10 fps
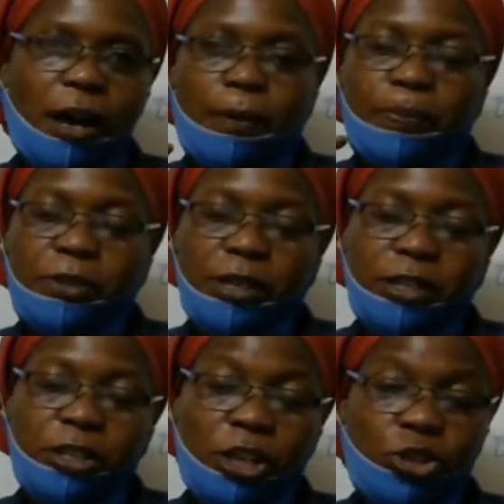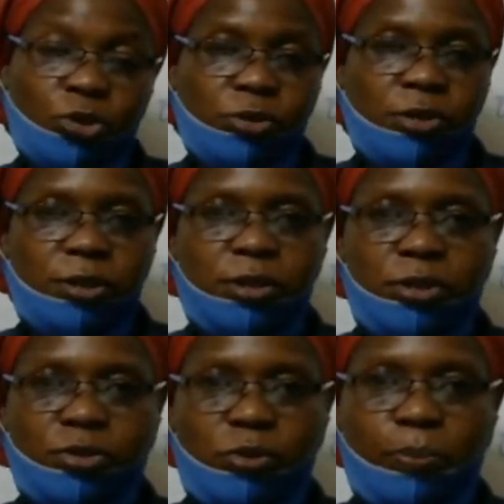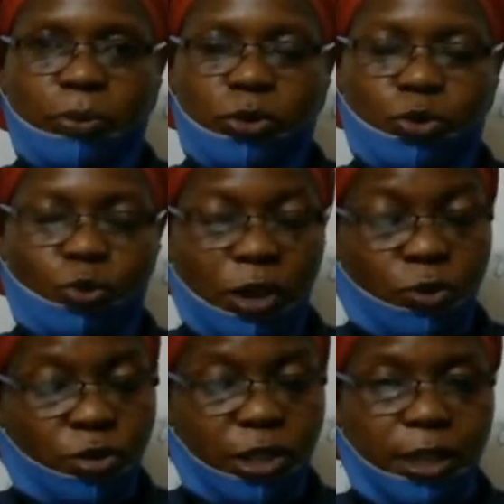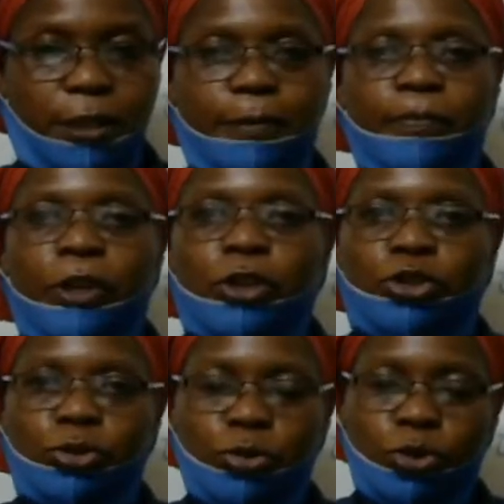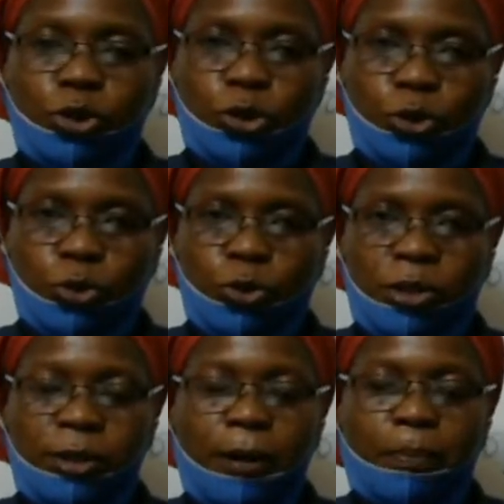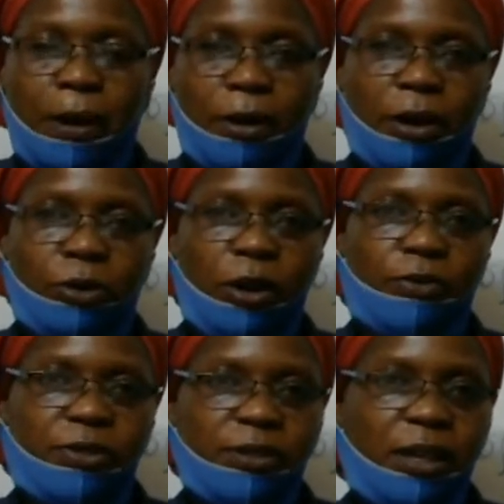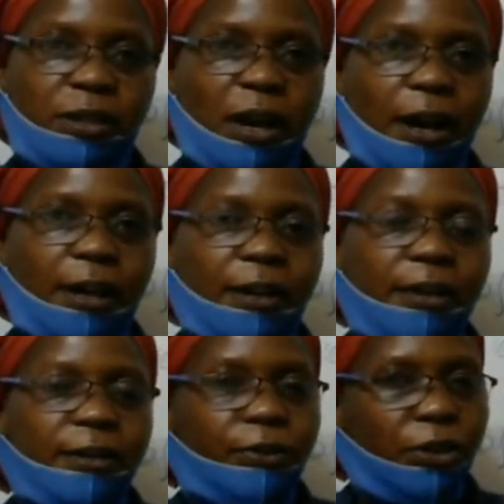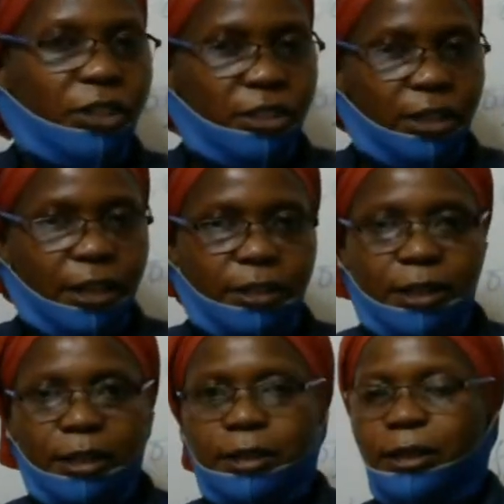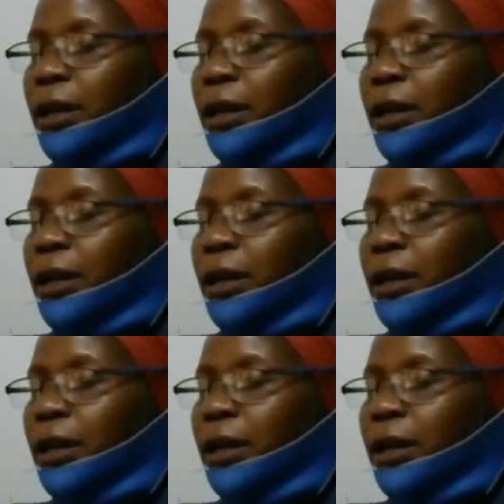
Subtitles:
Our presentations in these reports, when written, should use paragraphs that are indented.